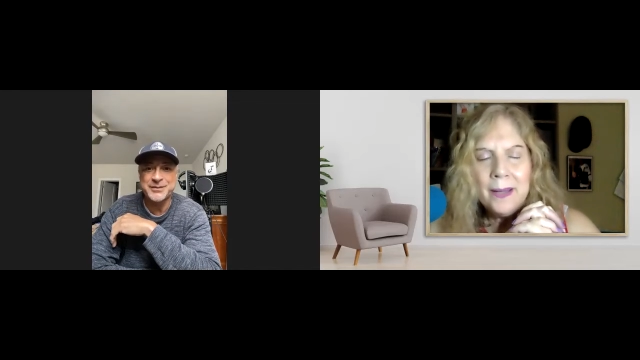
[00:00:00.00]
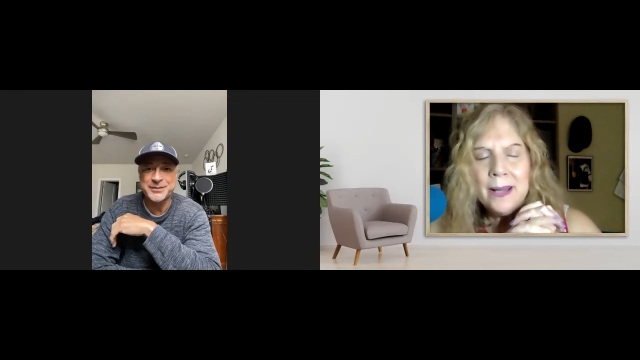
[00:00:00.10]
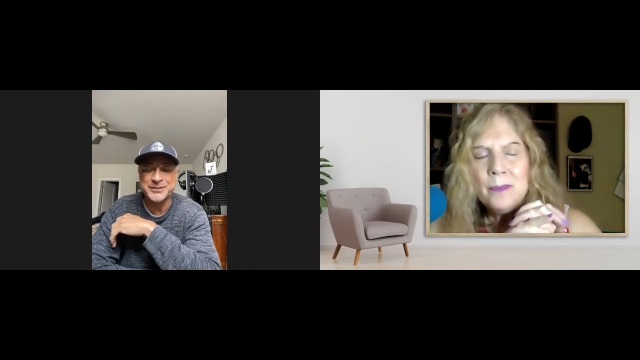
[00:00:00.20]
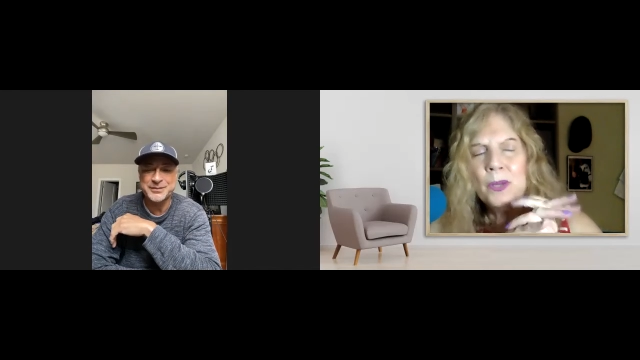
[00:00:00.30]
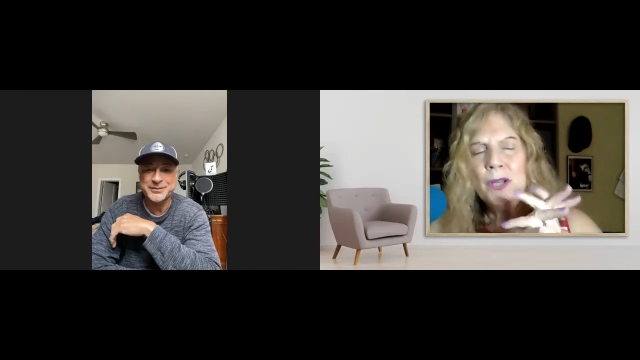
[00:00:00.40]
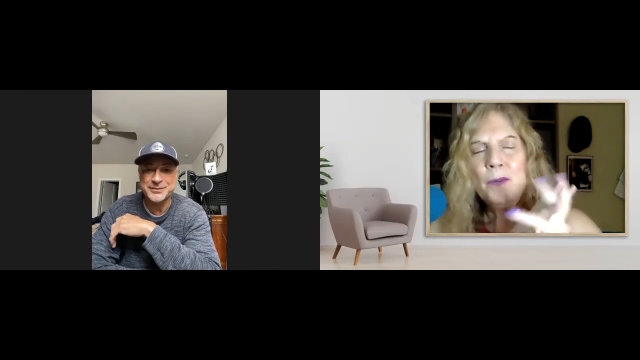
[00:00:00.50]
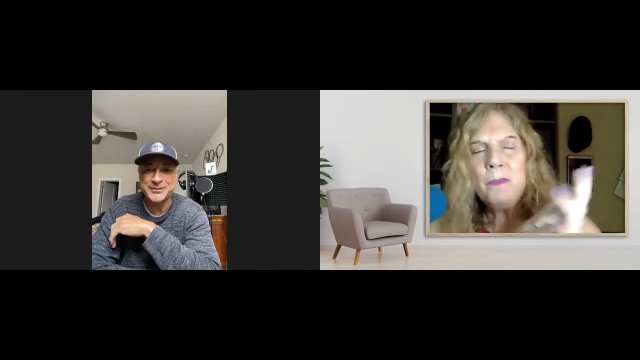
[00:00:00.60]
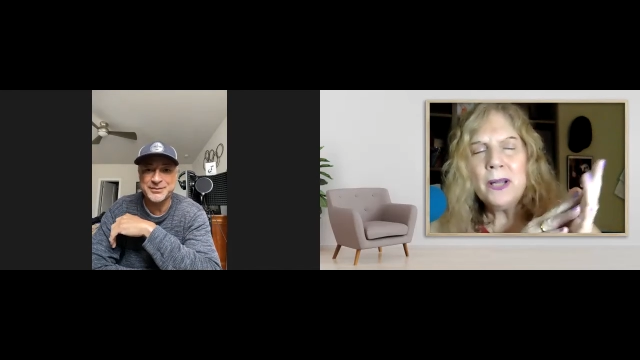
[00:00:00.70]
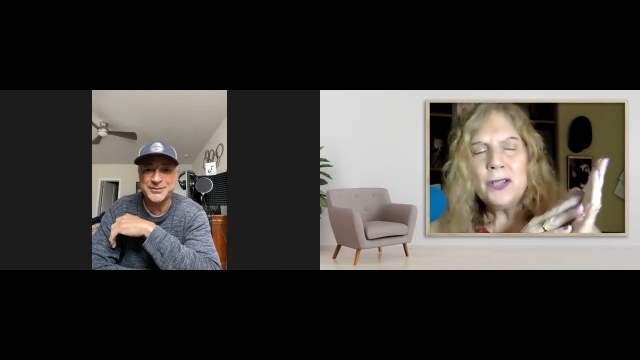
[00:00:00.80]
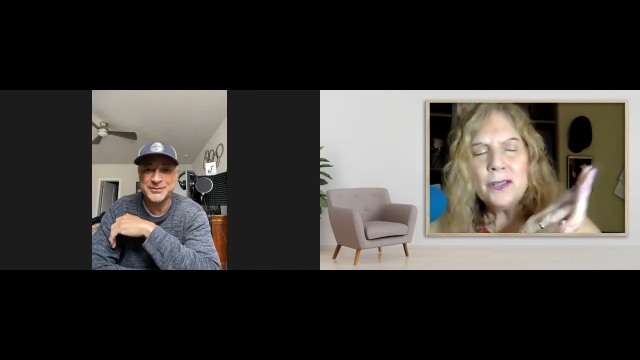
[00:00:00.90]
And when you
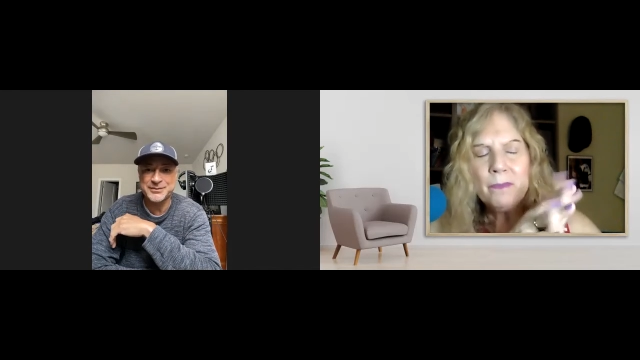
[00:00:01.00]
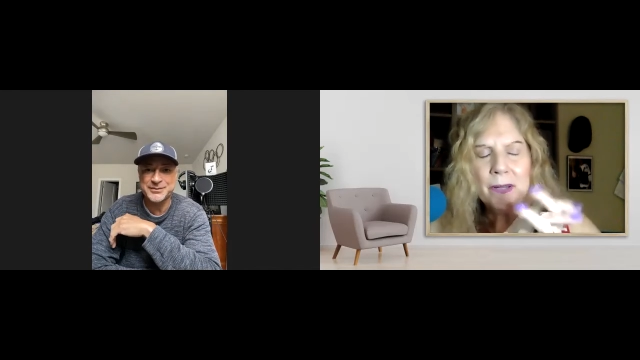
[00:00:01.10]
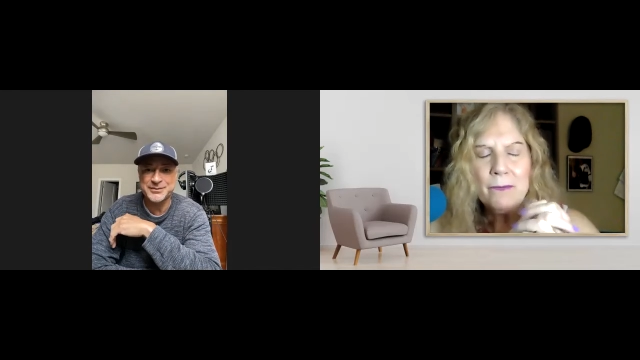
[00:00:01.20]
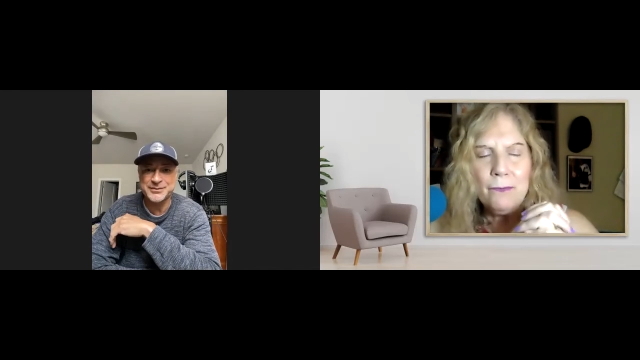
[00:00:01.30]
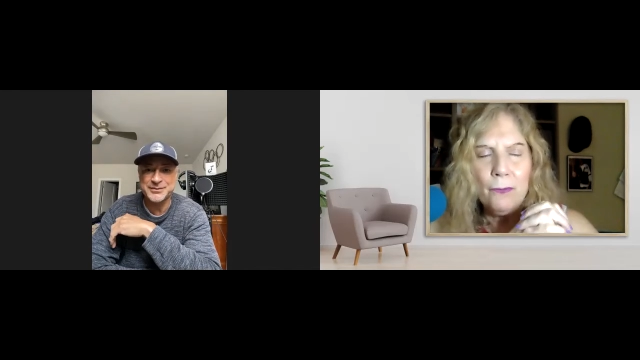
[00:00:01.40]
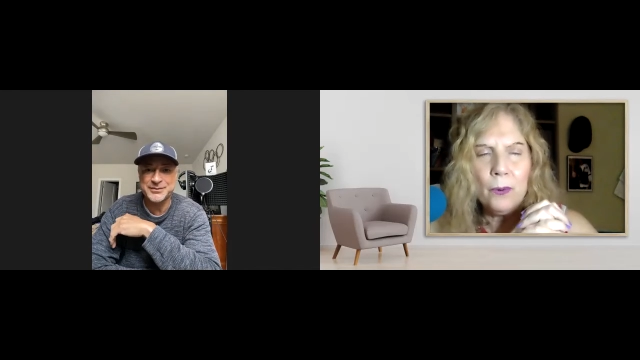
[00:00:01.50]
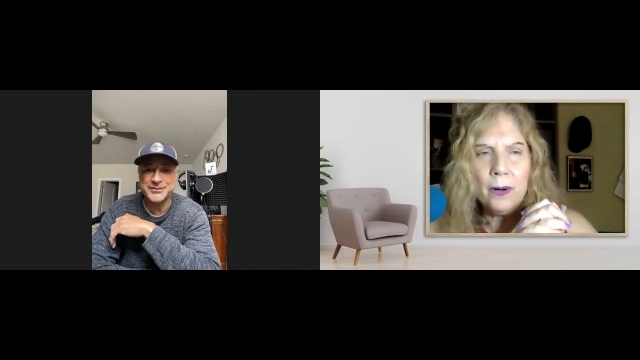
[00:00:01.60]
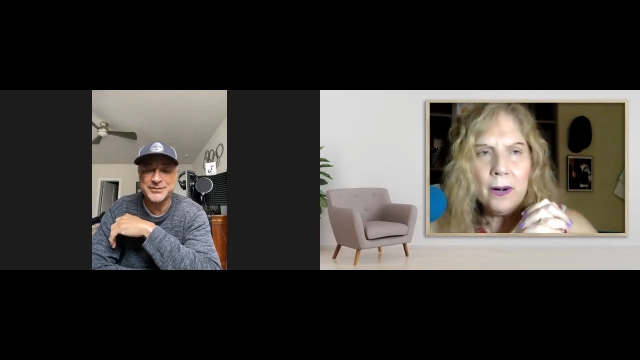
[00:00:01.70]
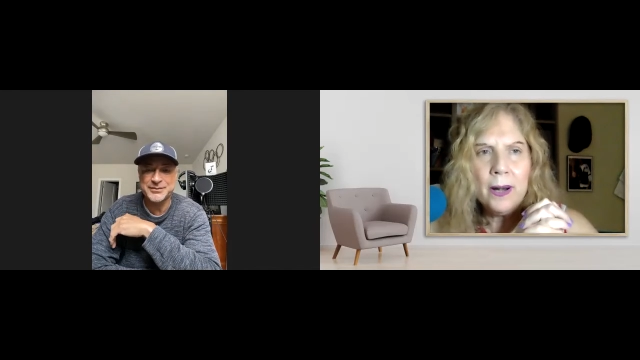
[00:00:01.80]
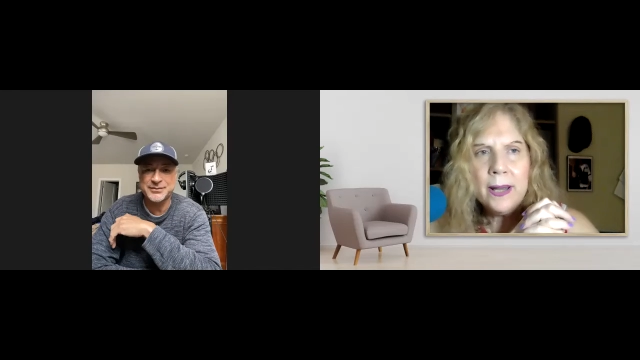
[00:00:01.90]
mentioned
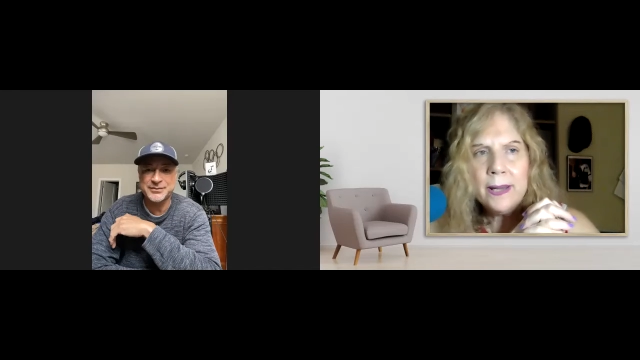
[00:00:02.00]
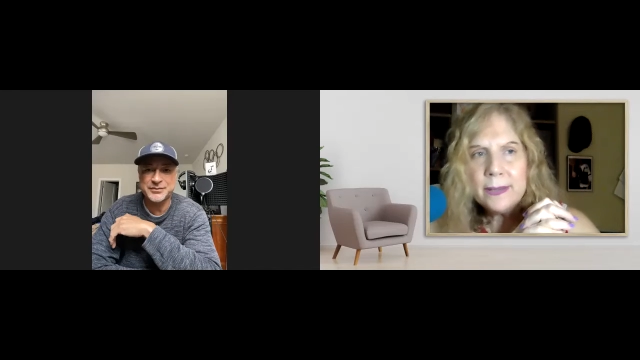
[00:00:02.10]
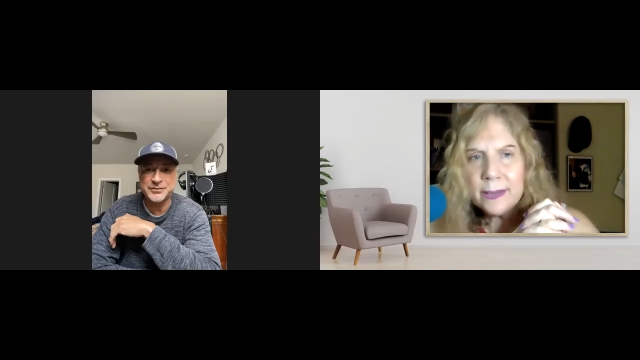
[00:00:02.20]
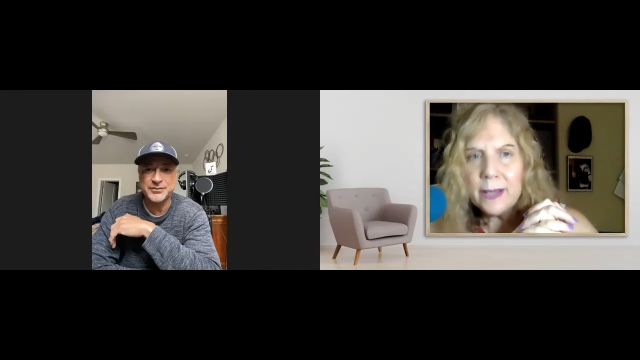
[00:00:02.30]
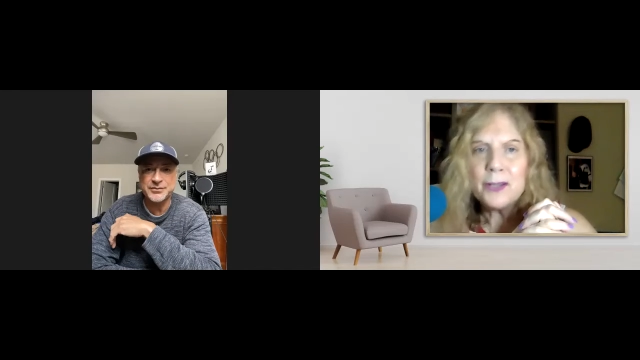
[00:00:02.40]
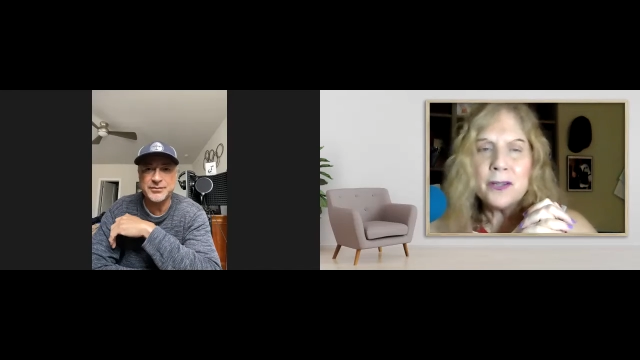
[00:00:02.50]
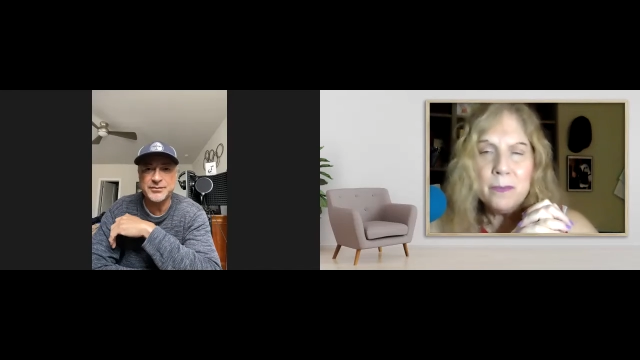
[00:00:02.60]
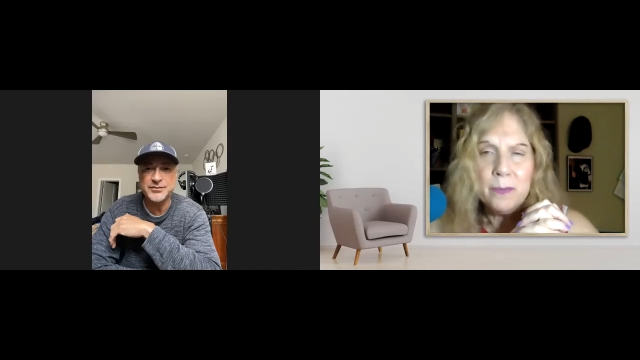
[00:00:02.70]
before session